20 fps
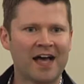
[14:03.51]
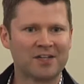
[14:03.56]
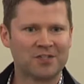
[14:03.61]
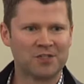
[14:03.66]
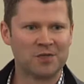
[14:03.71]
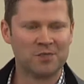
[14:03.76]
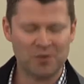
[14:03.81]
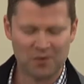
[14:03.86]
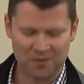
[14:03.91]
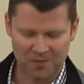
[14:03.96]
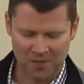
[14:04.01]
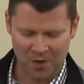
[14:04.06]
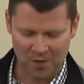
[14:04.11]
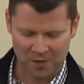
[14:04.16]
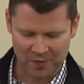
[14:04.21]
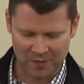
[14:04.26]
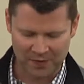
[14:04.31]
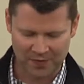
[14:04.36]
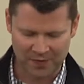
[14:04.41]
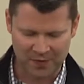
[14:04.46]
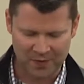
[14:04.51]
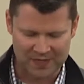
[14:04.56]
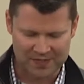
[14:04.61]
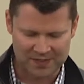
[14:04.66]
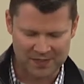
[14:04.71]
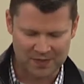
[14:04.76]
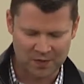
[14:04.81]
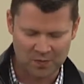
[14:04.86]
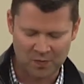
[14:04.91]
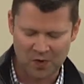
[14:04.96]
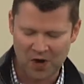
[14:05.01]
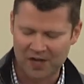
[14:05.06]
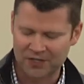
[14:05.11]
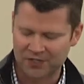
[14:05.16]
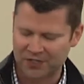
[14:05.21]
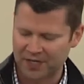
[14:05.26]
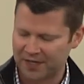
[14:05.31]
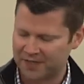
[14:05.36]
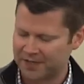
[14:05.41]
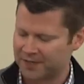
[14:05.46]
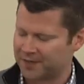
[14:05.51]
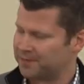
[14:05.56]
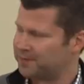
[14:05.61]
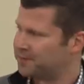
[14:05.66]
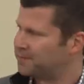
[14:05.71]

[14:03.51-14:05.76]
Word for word: to move forward with the rest of the project.